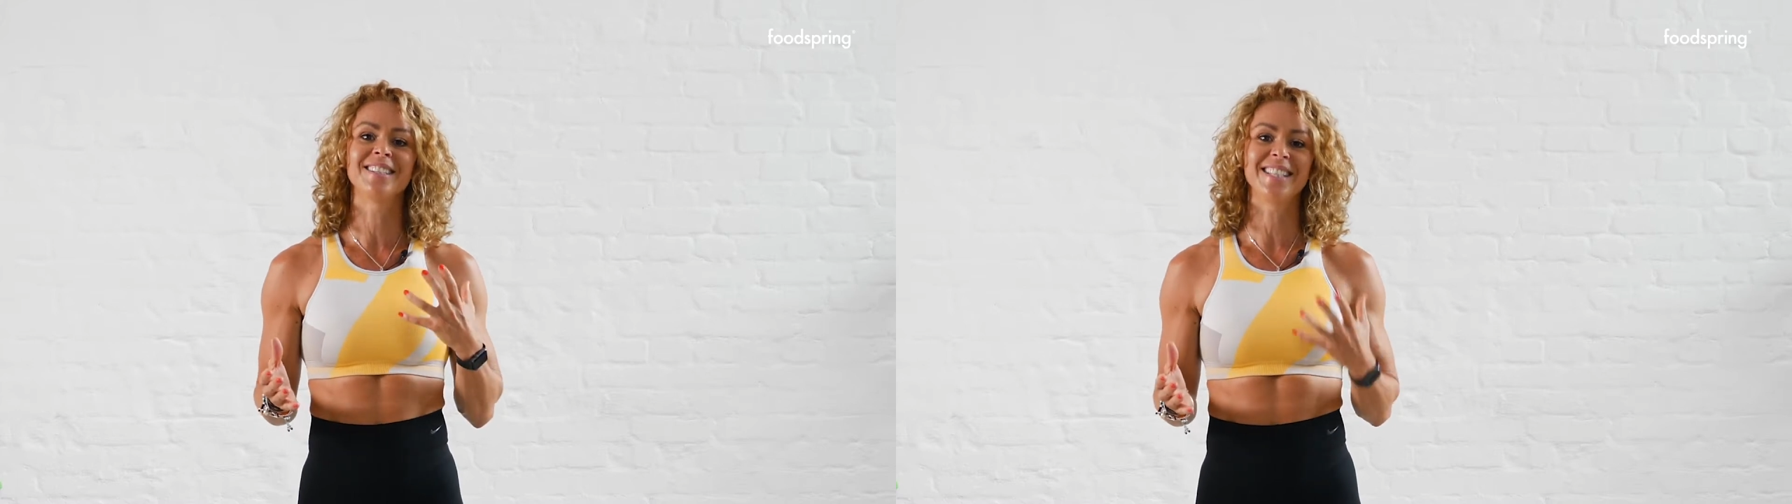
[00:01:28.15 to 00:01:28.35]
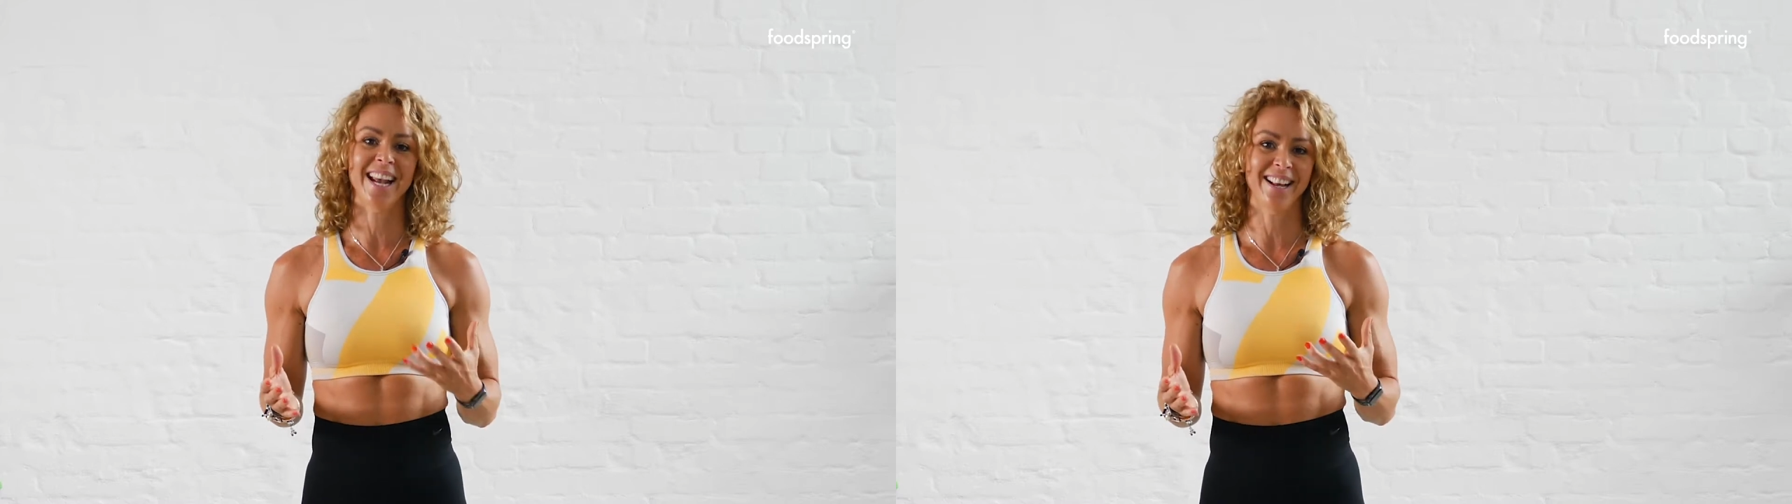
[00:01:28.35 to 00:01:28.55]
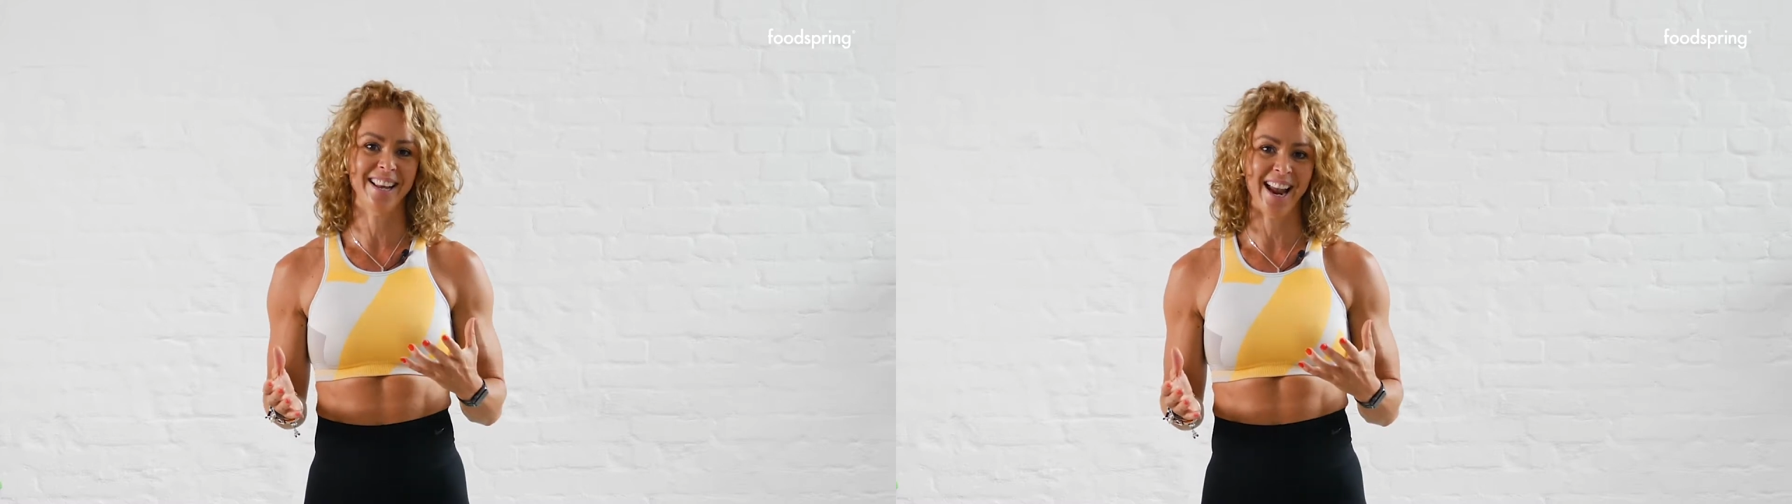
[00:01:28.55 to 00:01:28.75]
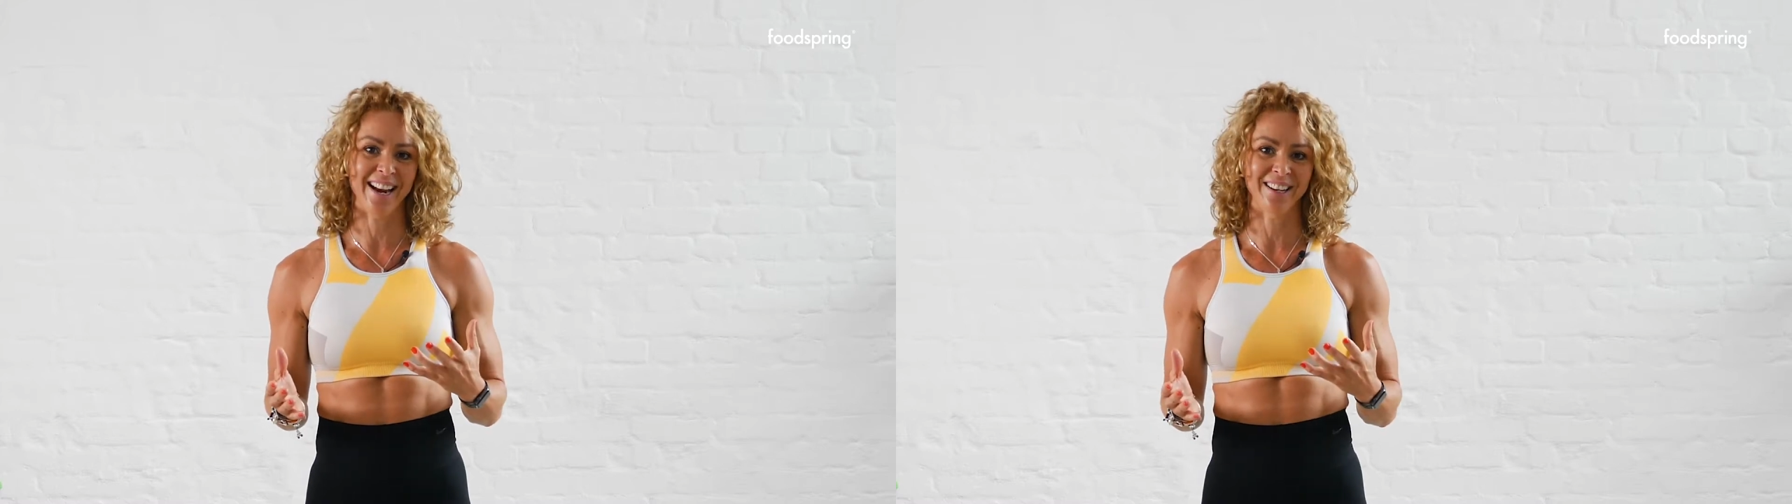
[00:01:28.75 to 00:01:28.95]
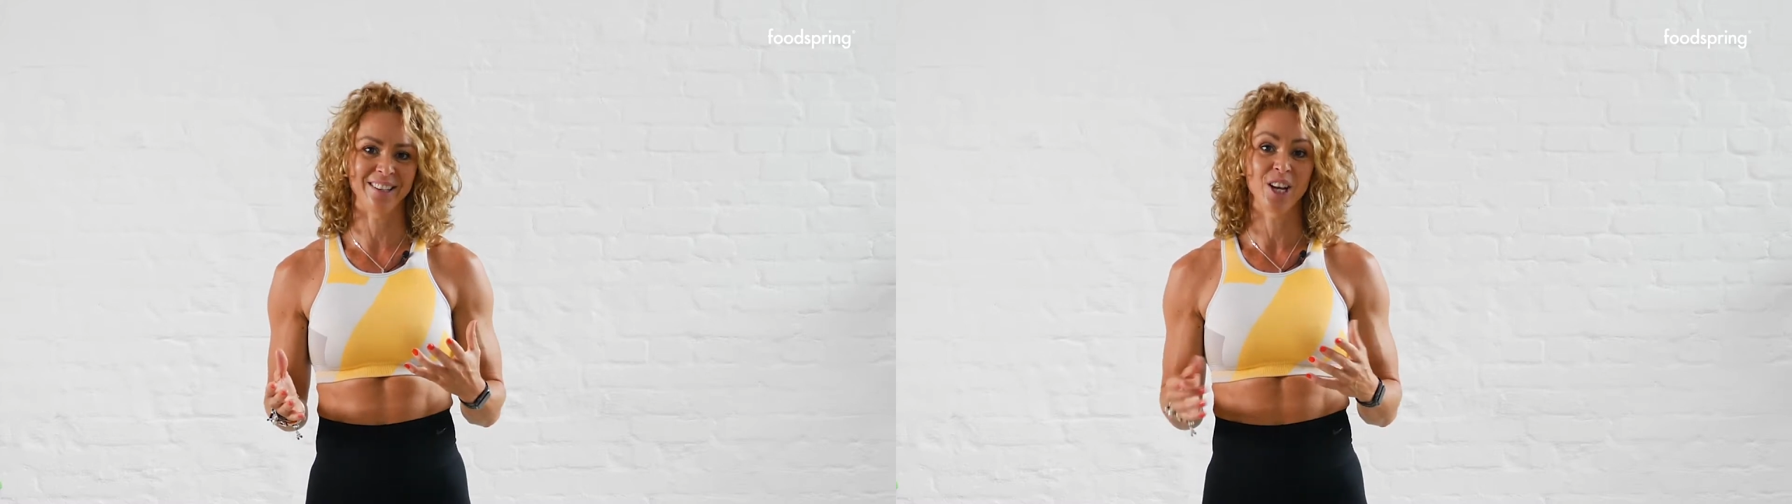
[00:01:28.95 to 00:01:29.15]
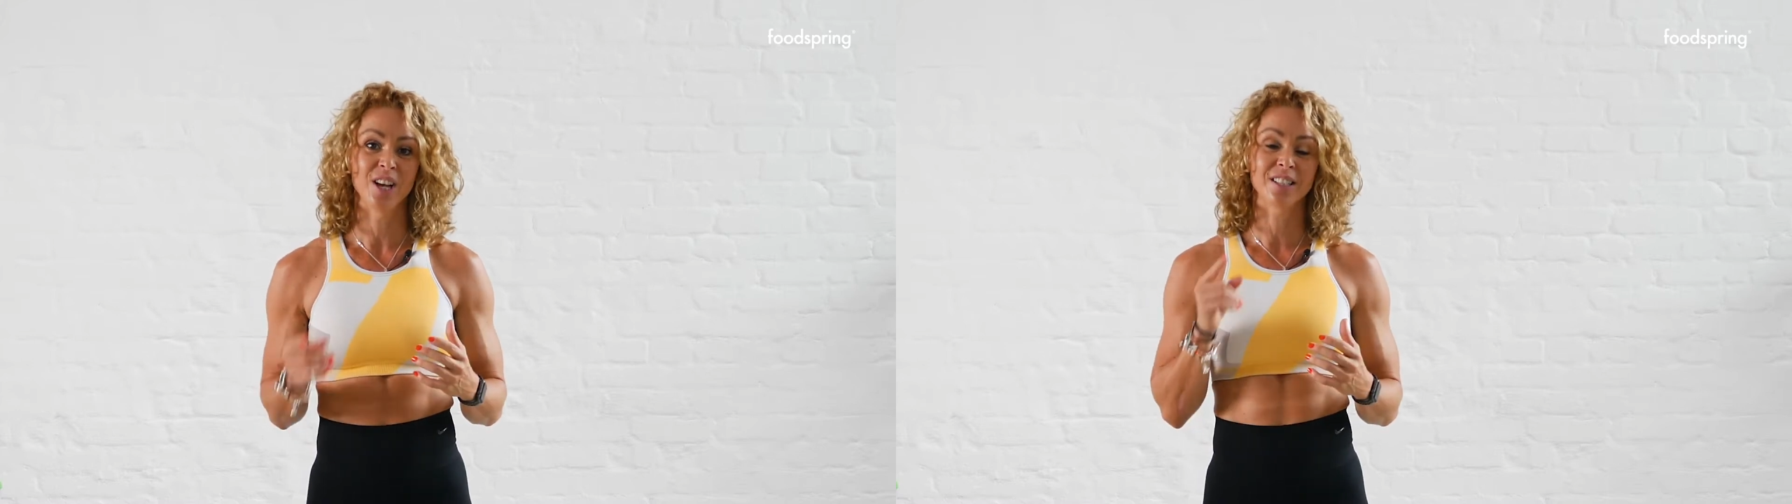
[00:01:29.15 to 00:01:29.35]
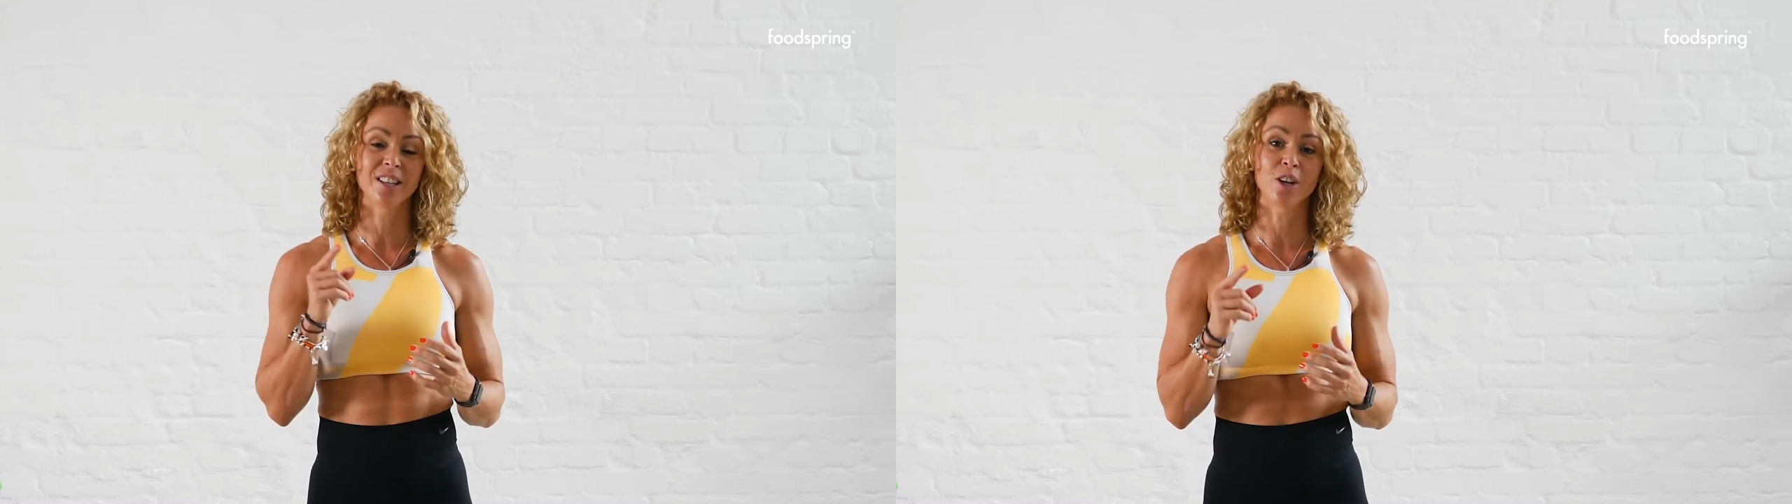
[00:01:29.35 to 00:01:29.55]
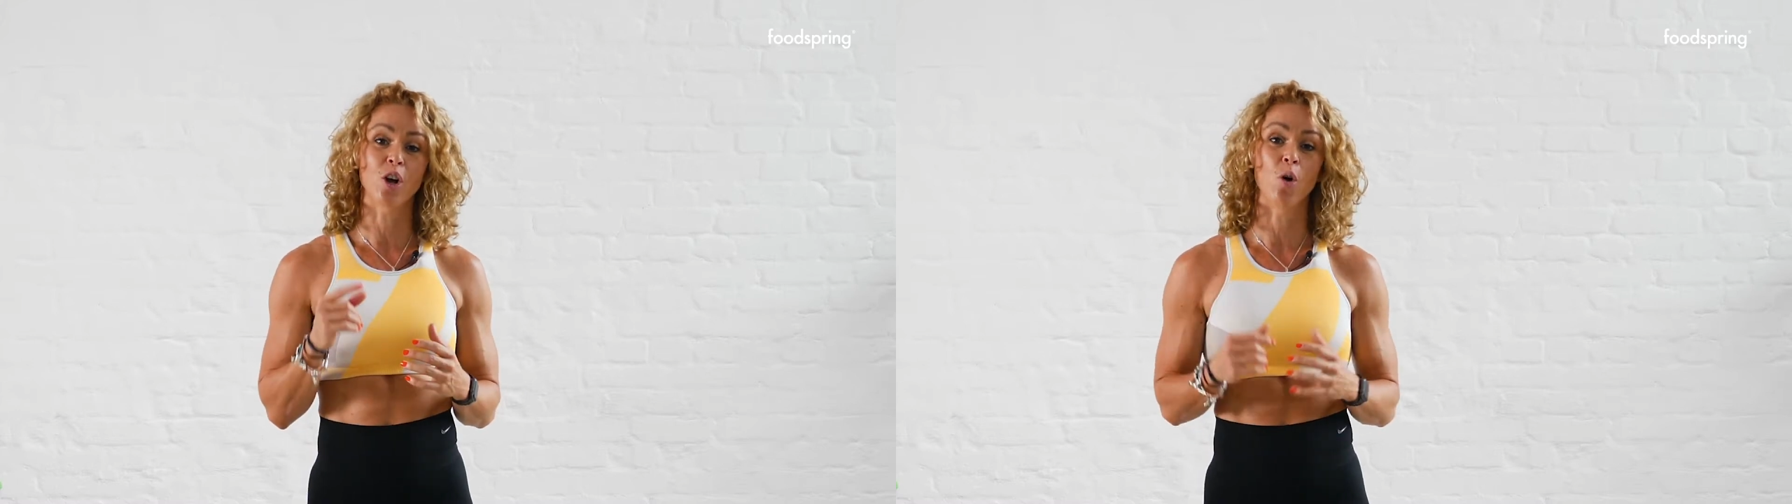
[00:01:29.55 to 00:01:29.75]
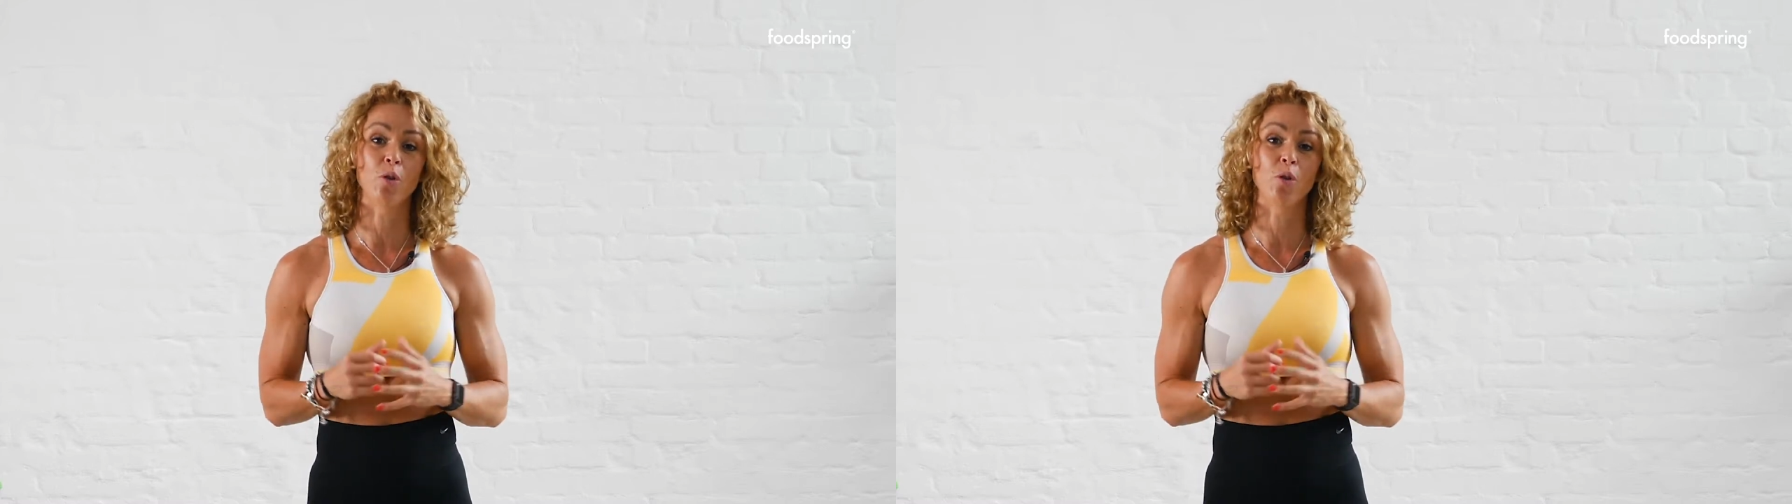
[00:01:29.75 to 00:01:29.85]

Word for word: dedicated to the goal